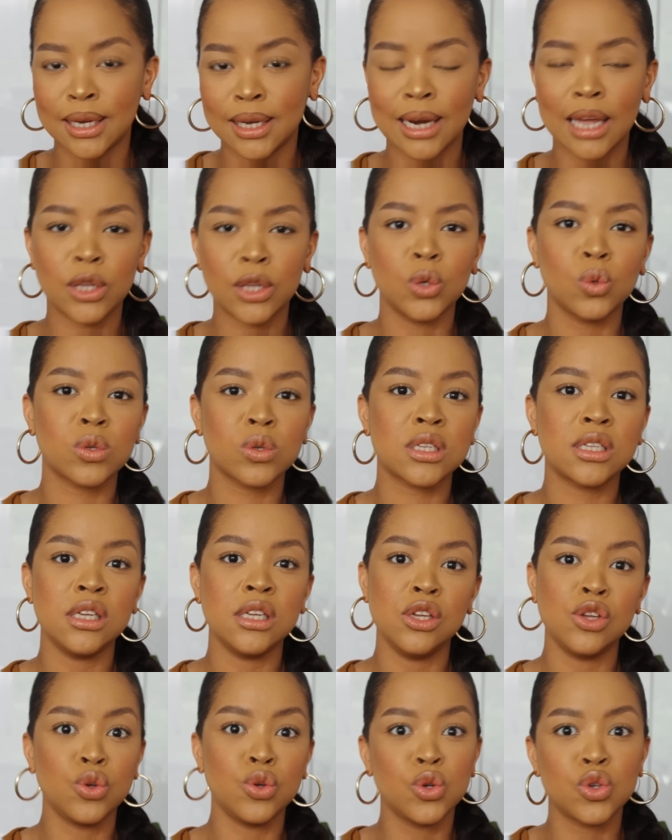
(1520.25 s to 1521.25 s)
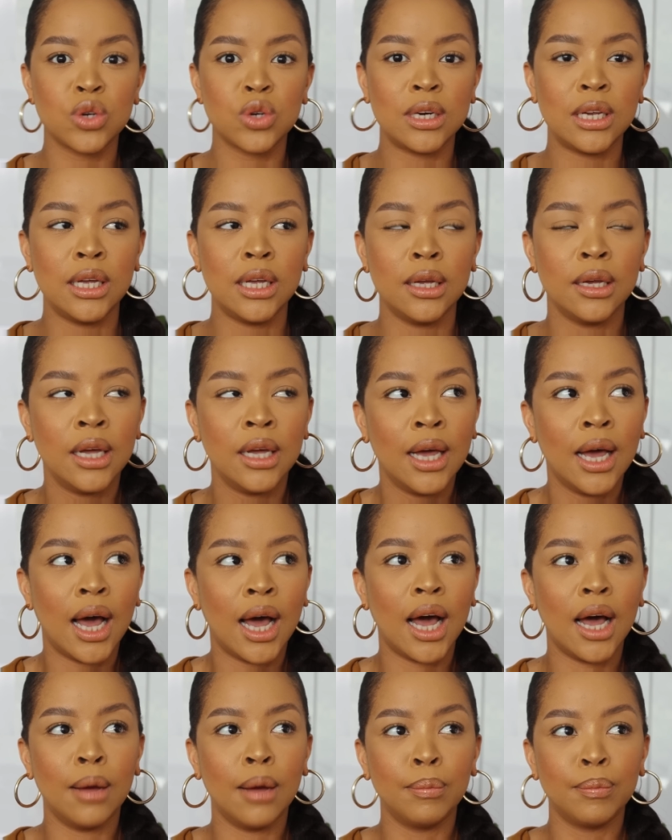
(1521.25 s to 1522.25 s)
Like you'll see usually
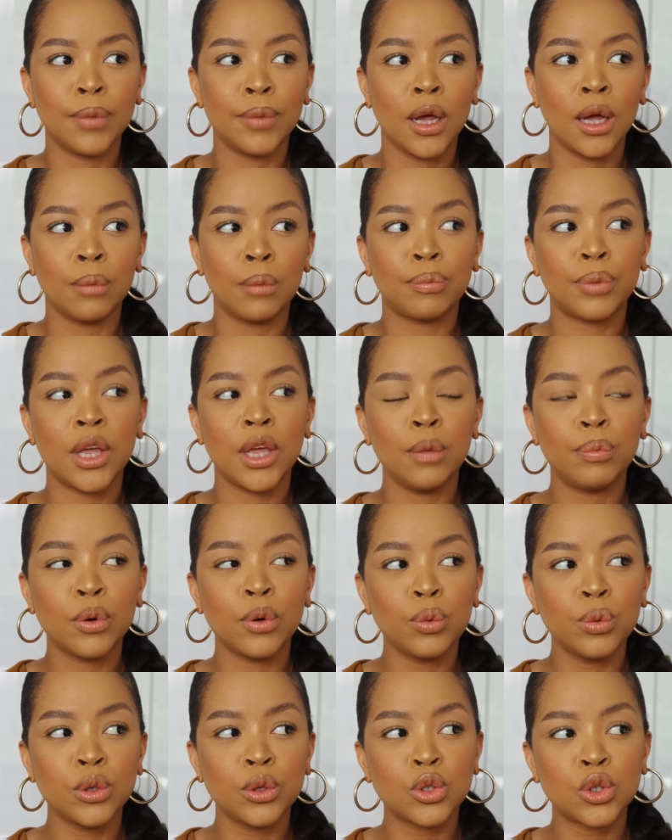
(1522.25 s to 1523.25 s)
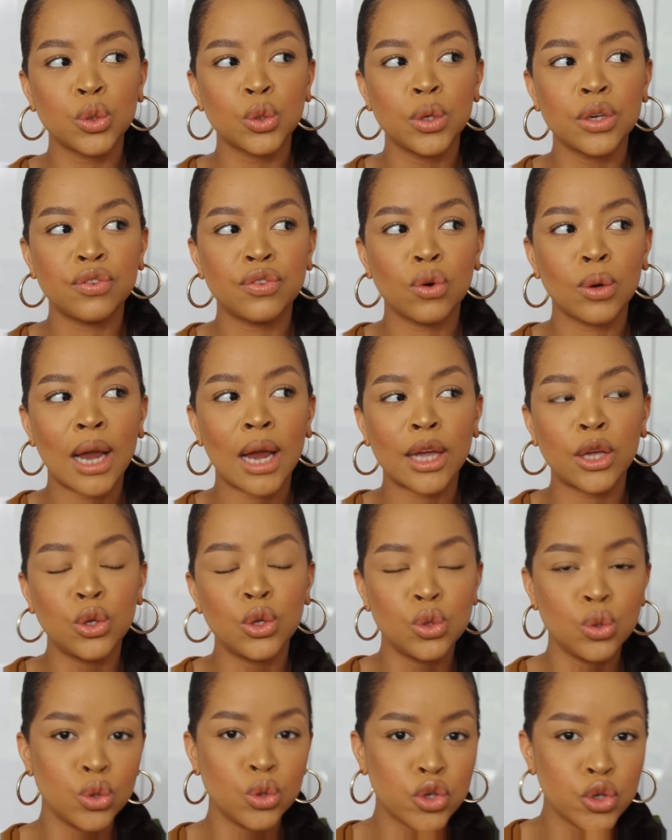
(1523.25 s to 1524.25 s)
people will do it for like
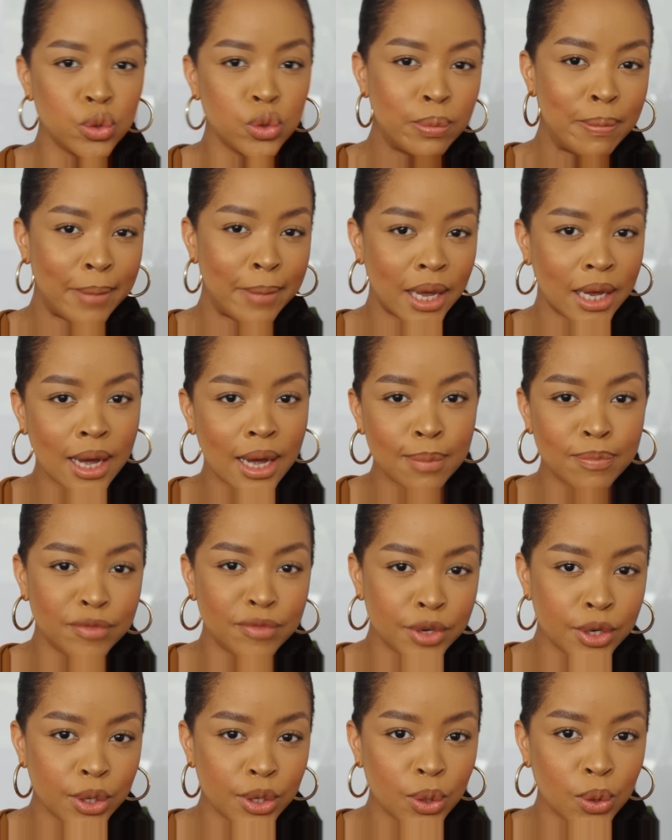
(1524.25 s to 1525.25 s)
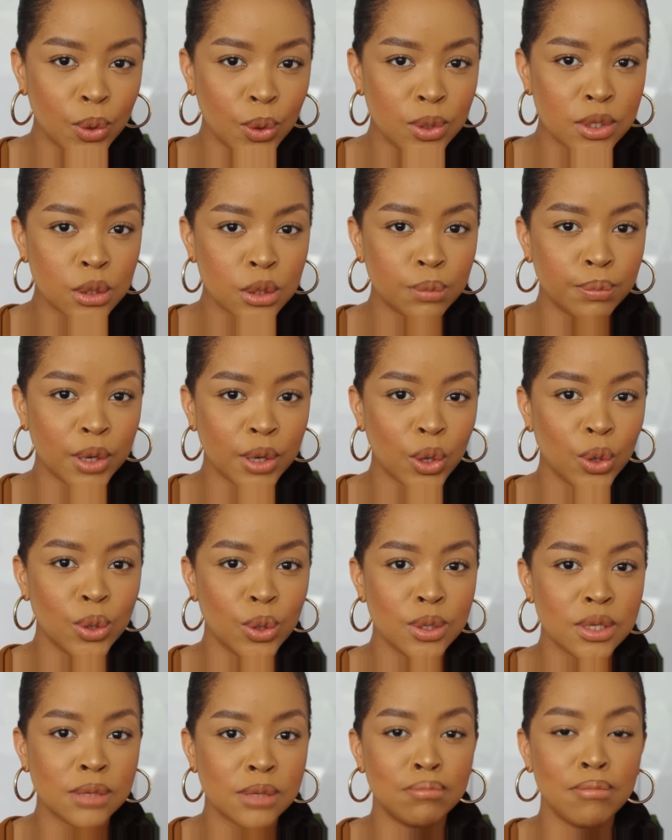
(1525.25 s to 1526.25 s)
YouTube makeup videos,
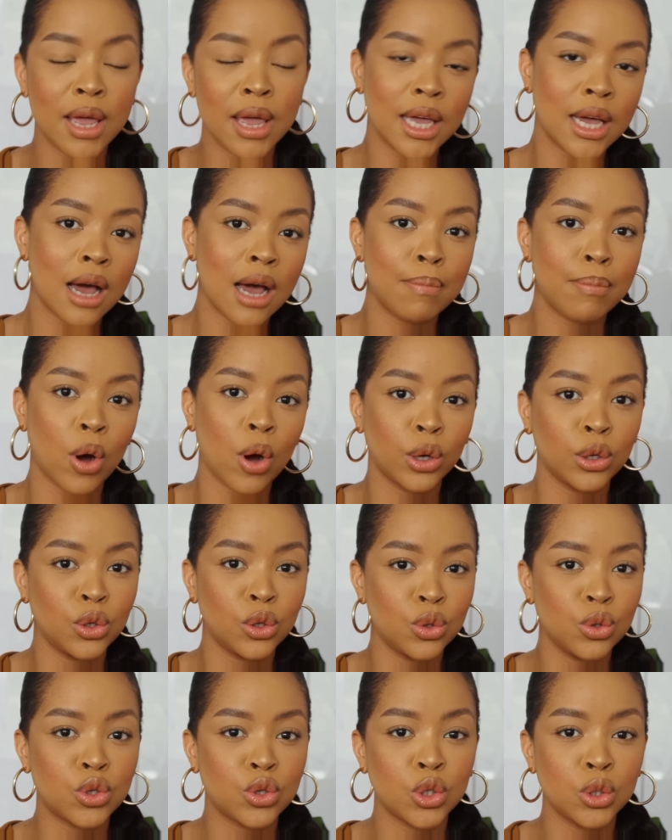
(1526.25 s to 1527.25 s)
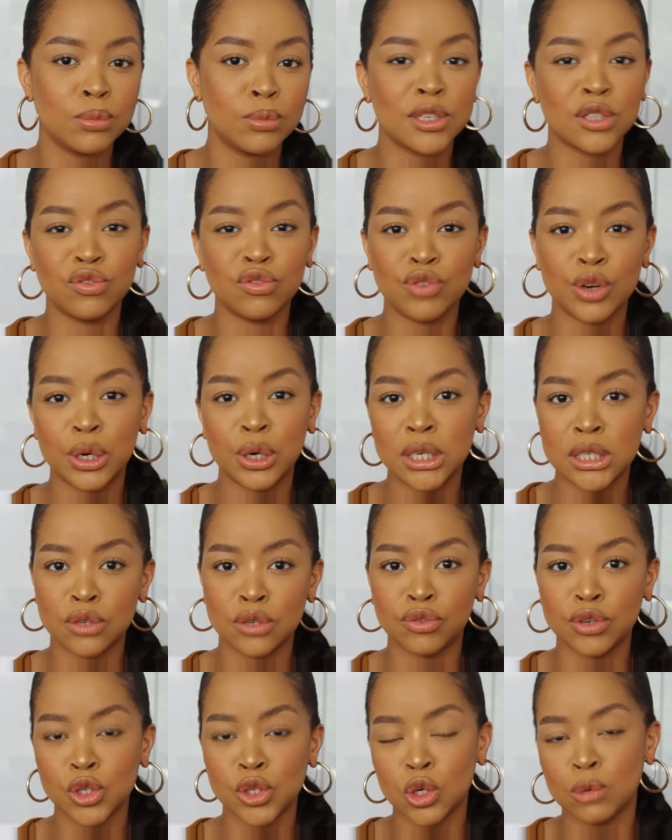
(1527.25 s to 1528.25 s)
because makeup on YouTube is very
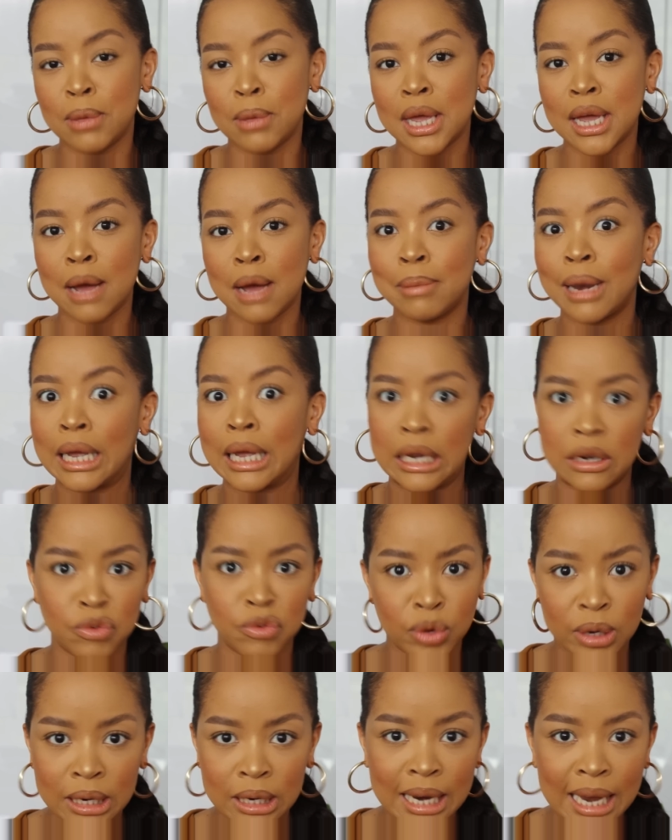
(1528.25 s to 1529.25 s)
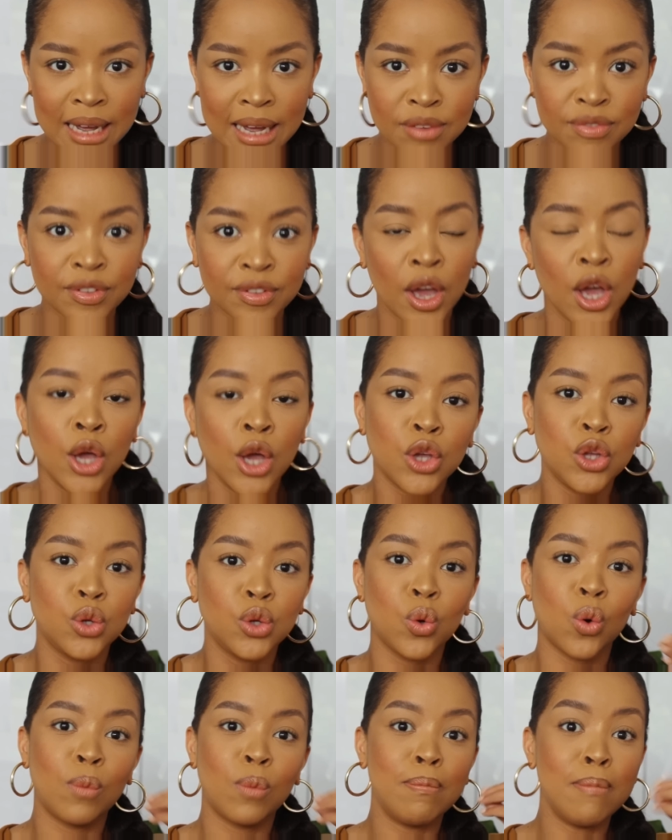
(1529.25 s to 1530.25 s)
different to makeup like in real life.
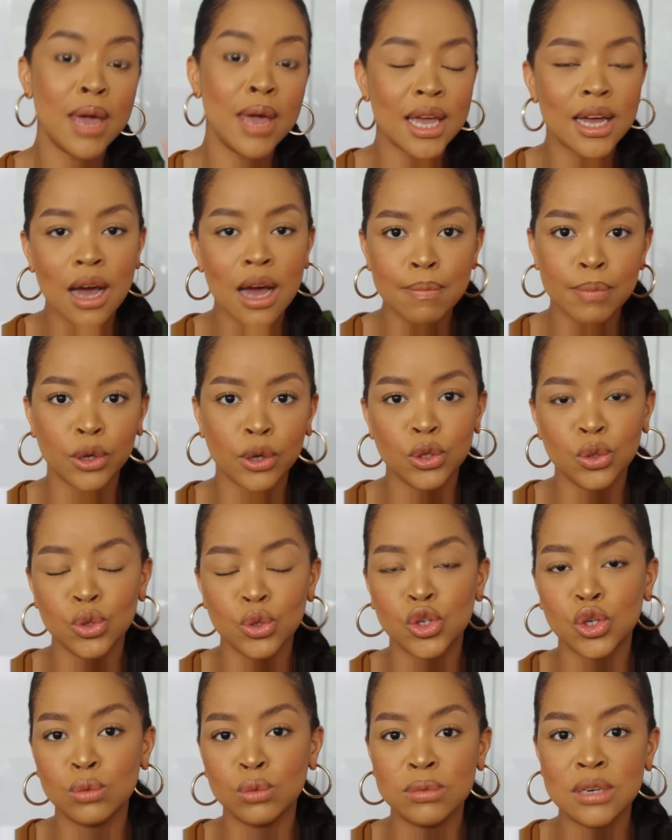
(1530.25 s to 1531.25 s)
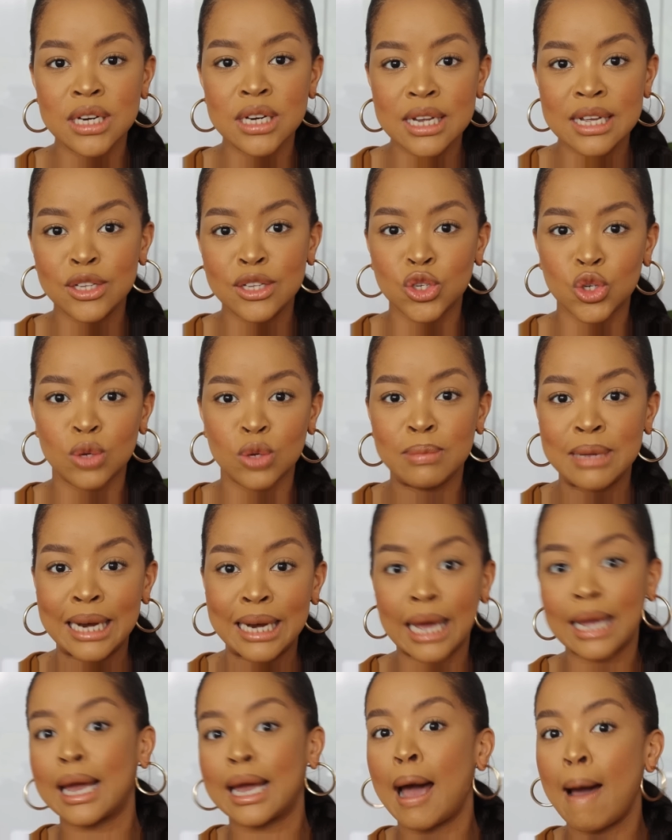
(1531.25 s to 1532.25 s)
Your makeup on YouTube needs to be
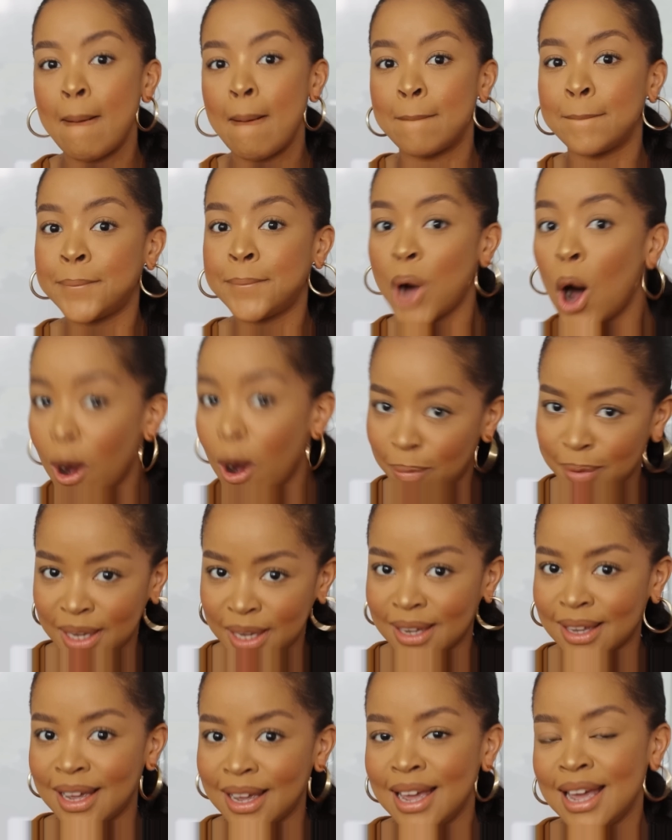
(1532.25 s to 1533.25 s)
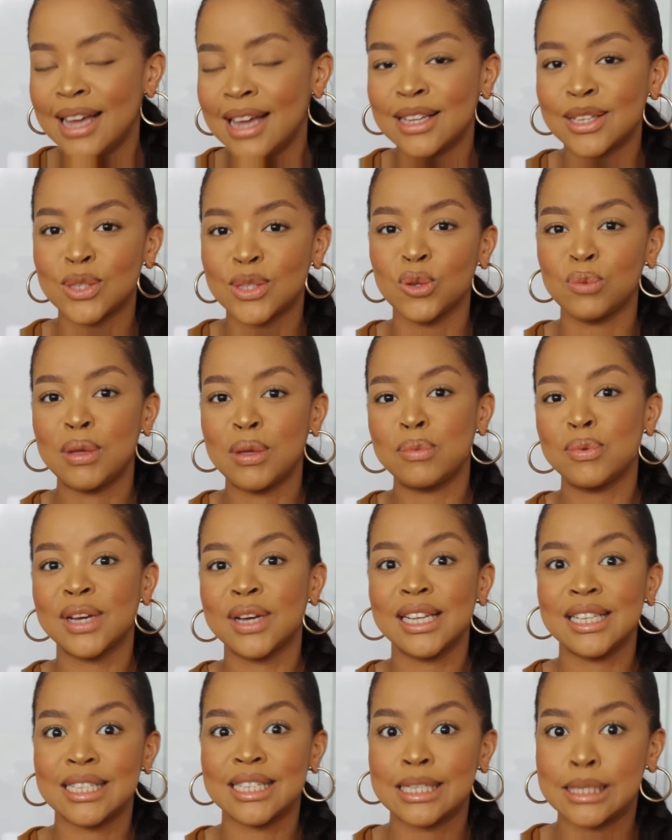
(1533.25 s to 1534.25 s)
like popping so people
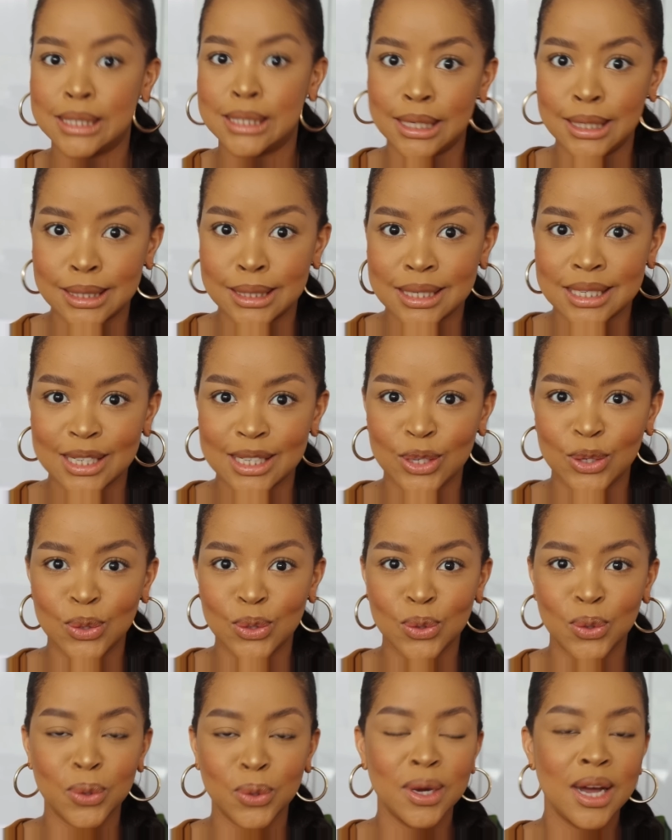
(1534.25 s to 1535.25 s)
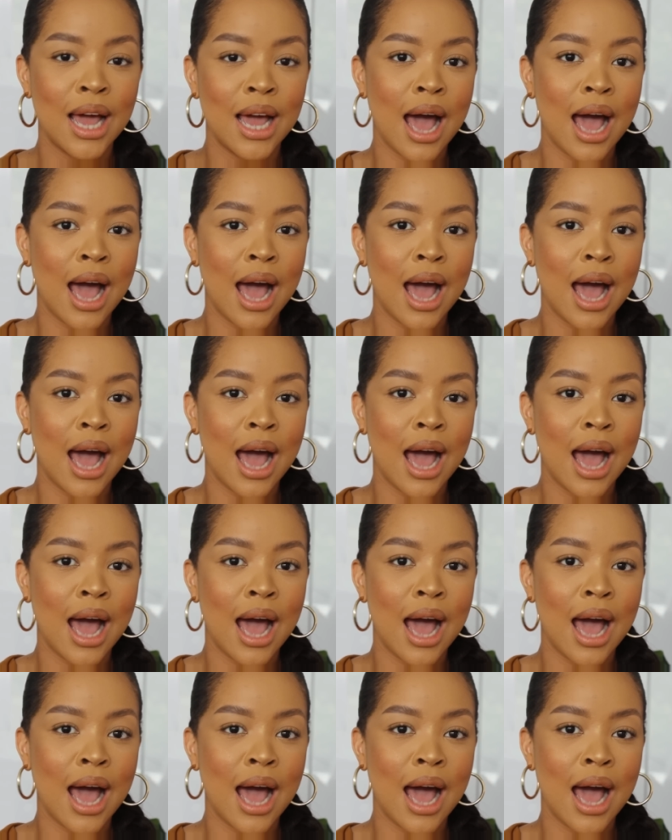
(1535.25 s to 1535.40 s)
can see it, you know.